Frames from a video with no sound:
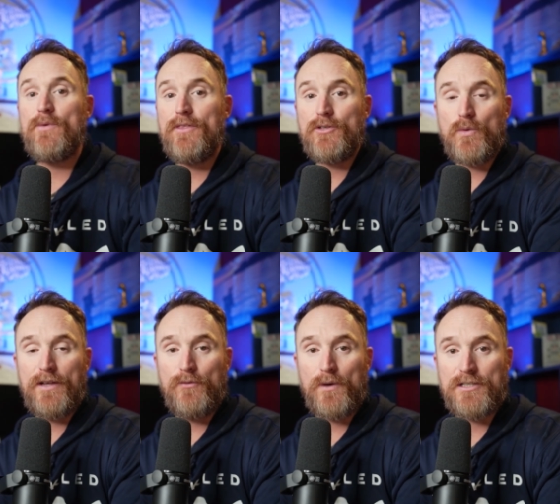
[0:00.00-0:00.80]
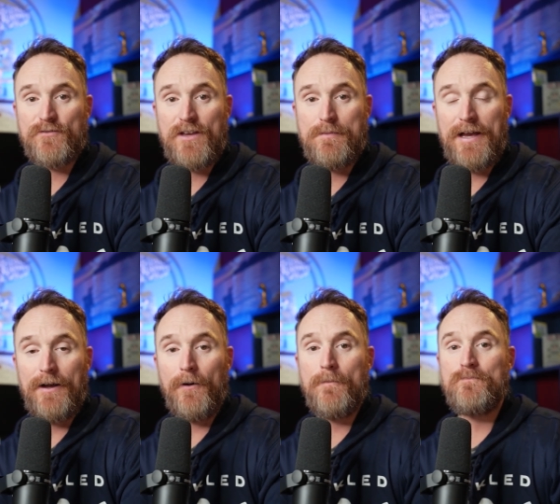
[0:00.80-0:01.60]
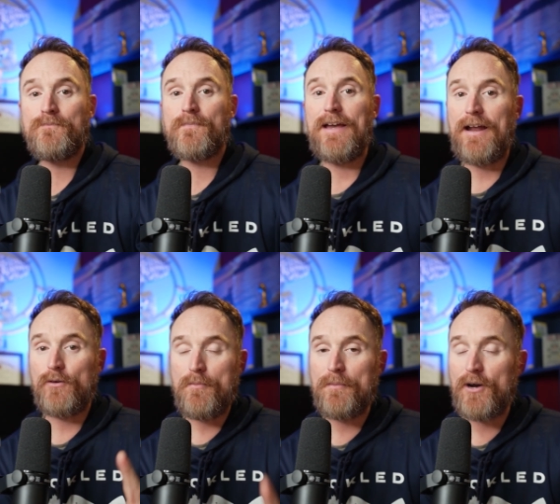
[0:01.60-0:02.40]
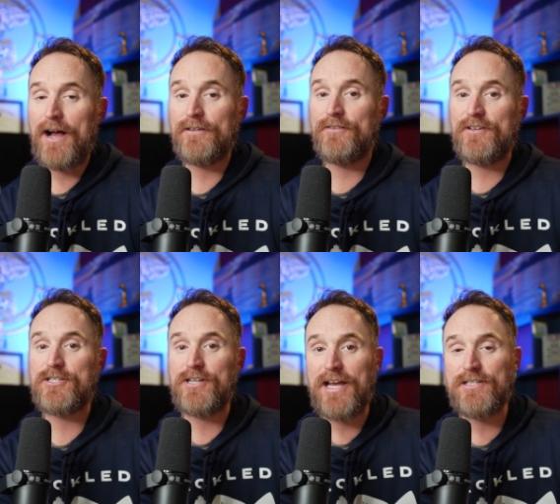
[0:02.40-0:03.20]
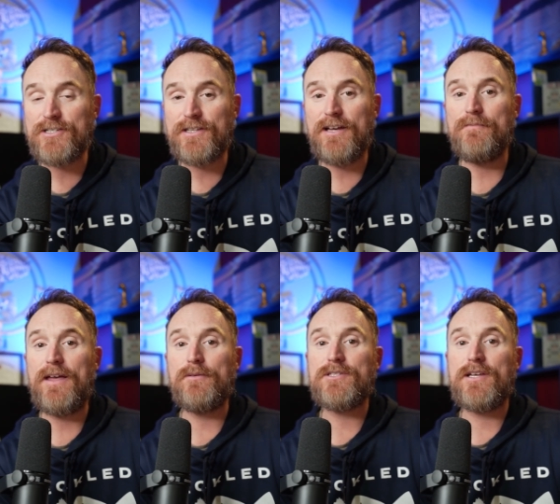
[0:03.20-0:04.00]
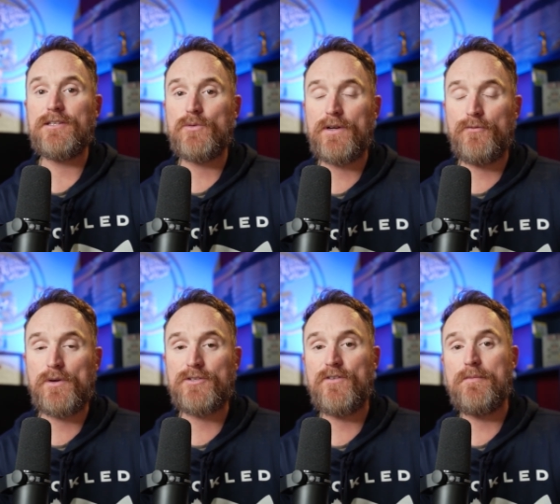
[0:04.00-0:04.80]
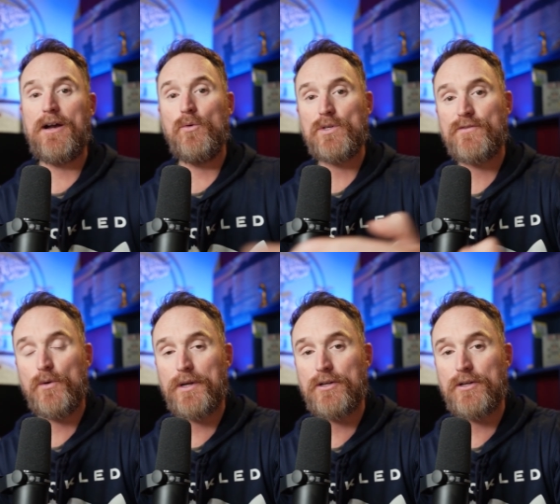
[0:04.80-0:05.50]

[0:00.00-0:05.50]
with the 24 inch female, and I remember how division ages them, they would say the 24 inch female was four